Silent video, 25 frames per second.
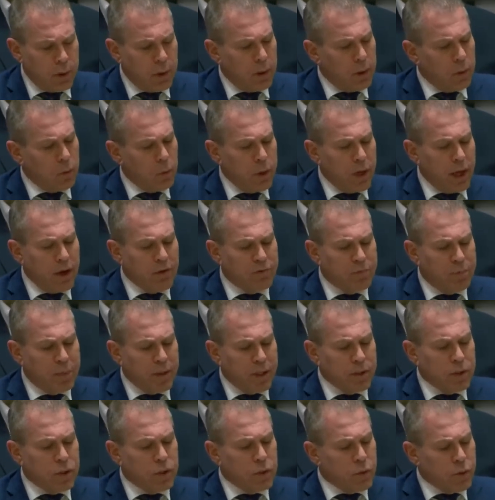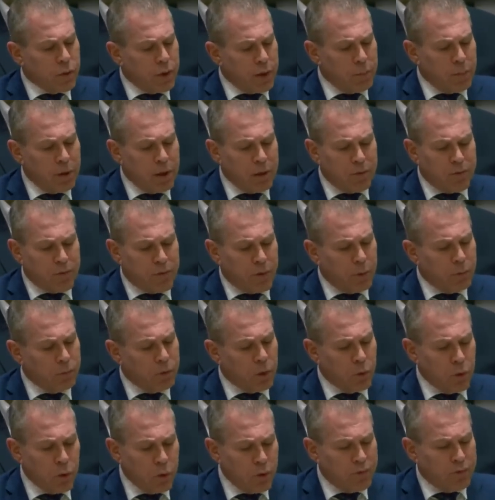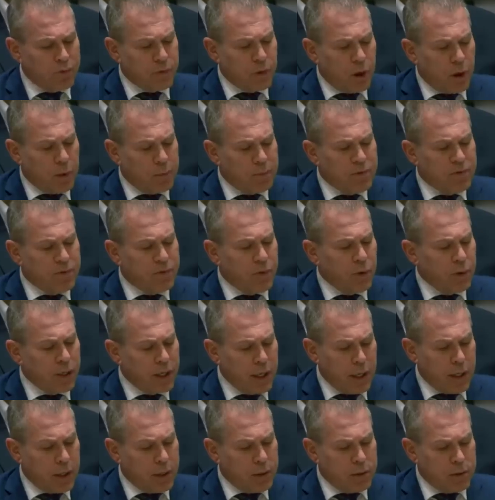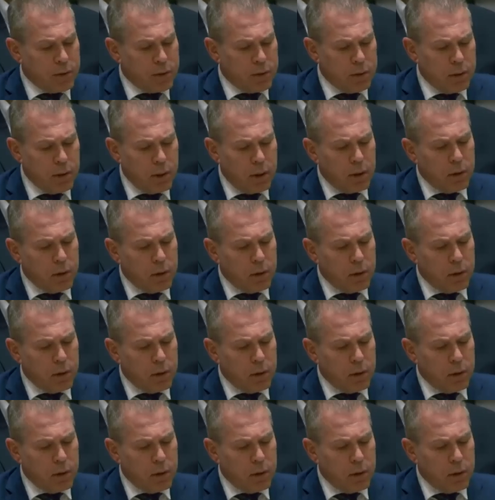We have been screaming from the rooftops for years,